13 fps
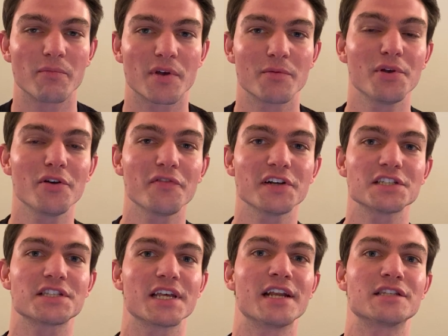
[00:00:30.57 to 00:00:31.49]
Computer
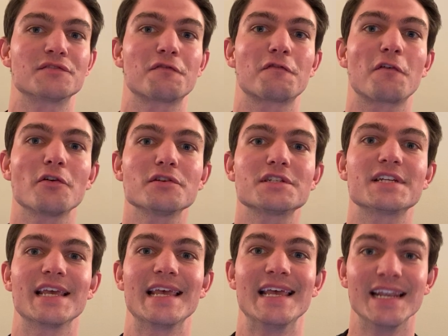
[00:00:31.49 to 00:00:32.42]
vision's in its first
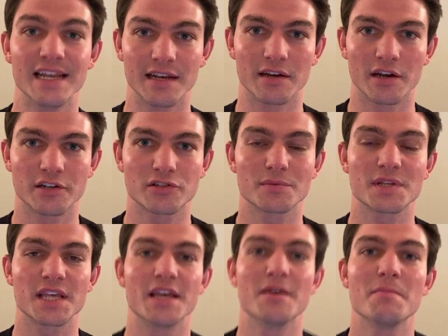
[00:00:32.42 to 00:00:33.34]
inning in terms
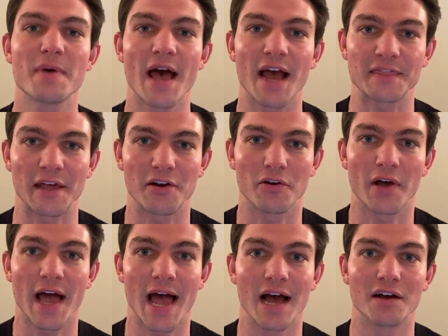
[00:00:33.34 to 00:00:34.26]
of the impact that it'll
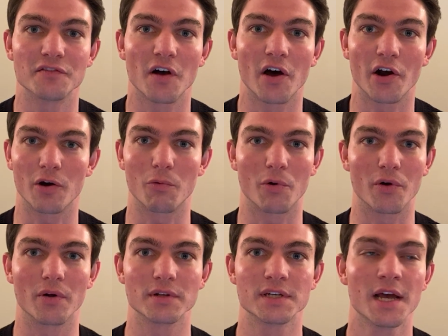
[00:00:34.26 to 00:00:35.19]
have on our
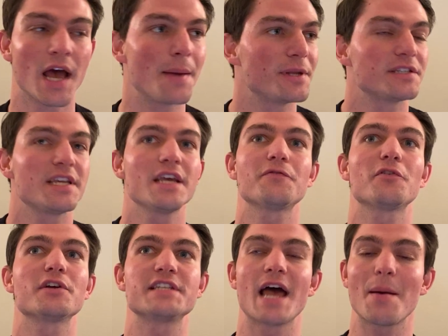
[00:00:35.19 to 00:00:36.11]
world. I mean, take
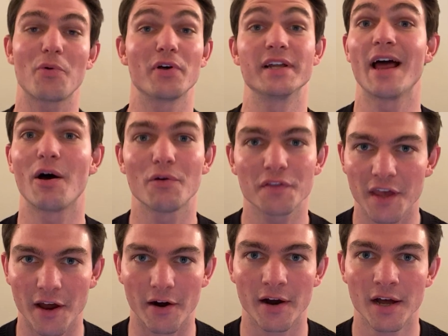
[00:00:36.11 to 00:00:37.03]
for example in
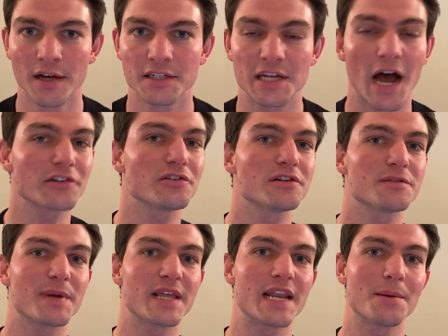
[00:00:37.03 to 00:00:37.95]
healthcare, doctors
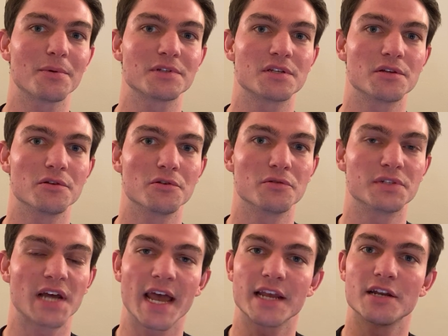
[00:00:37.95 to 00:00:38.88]
being able to
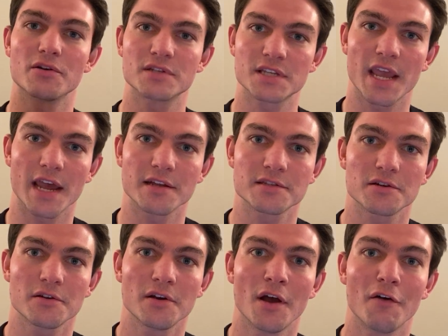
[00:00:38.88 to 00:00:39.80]
diagnose
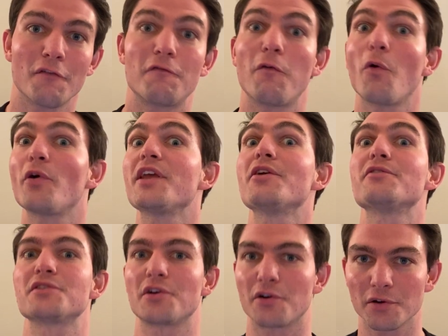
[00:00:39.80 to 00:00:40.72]
cancer 4
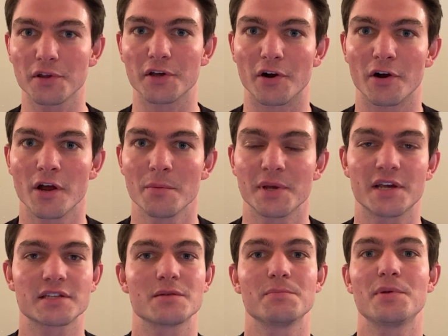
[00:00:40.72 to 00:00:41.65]
years earlier
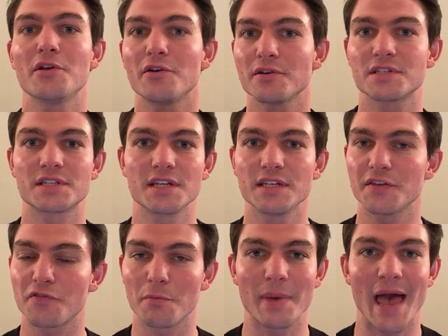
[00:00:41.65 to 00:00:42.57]
because computers see
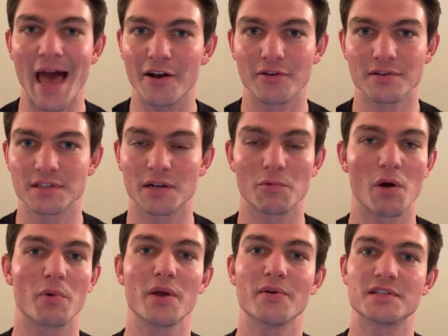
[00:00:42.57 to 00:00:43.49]
different patterns than
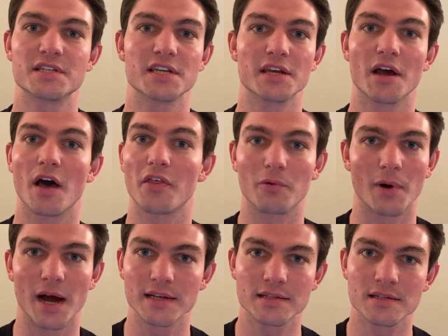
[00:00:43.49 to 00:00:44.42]
what we would see
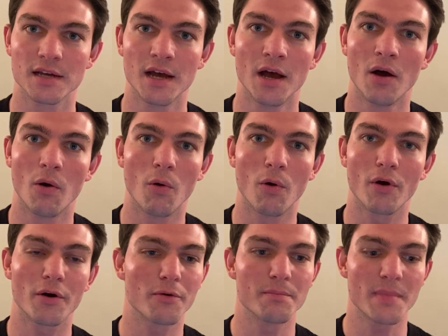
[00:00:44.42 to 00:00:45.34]
otherwise.
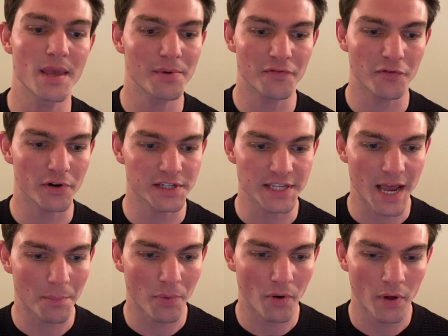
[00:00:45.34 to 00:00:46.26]
Or maybe for
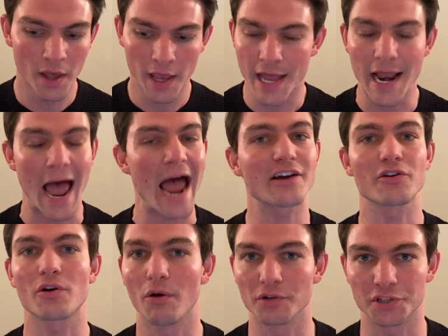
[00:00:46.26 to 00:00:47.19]
example, in
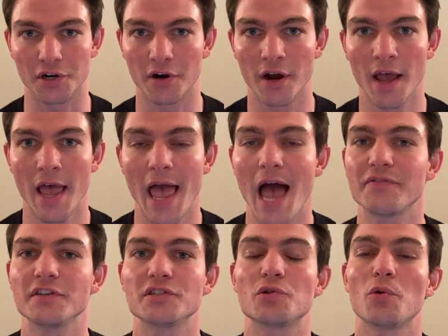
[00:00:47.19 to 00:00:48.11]
agriculture,
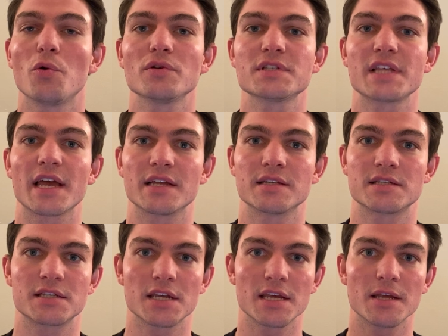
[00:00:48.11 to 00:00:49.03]
having tools that can
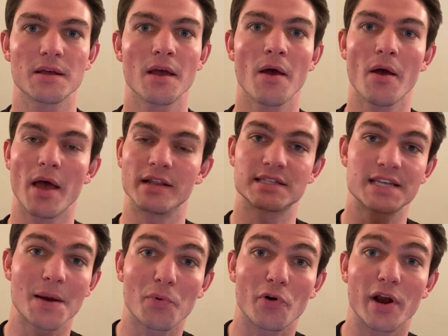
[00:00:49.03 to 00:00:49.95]
see and
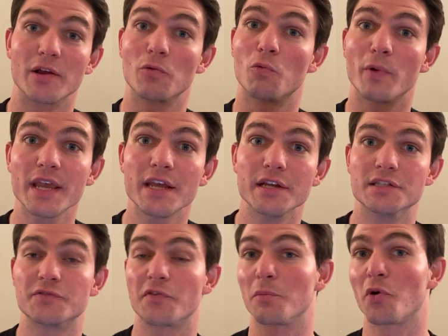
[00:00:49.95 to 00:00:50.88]
separate
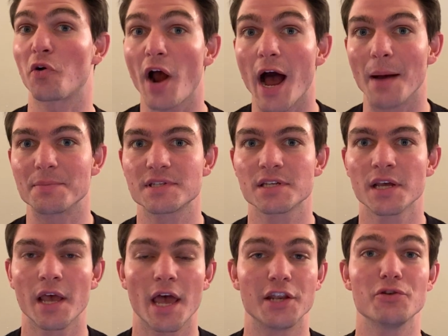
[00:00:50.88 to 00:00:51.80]
weeds from crops
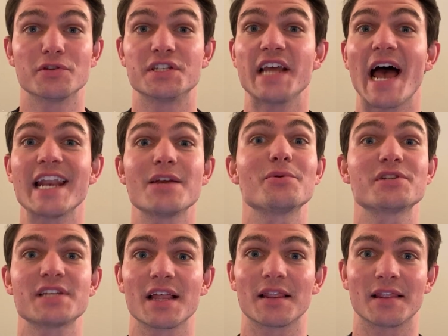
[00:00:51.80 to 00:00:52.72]
and use
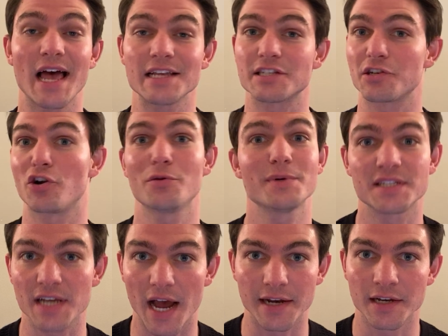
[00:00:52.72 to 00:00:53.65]
90% less
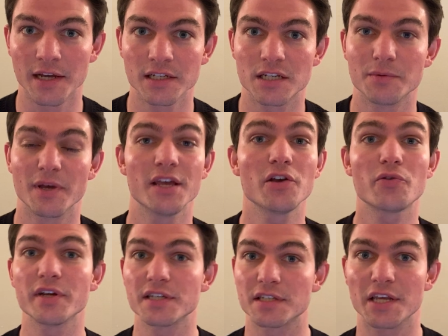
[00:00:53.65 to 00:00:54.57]
herbicide to
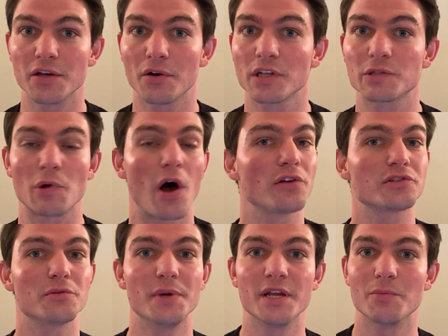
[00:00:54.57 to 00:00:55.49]
increase yields while
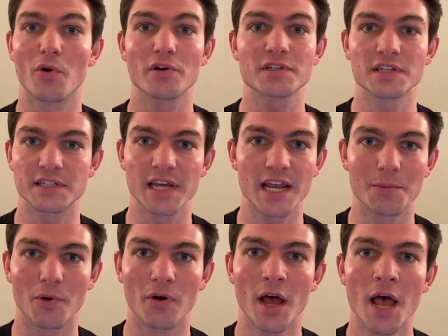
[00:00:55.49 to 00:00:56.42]
also being more
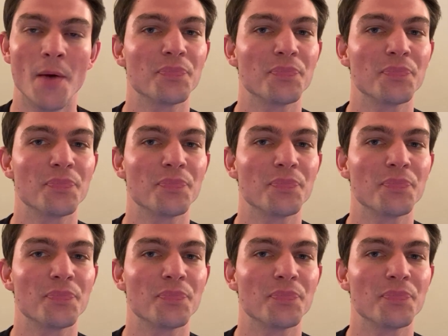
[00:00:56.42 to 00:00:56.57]
sustainable.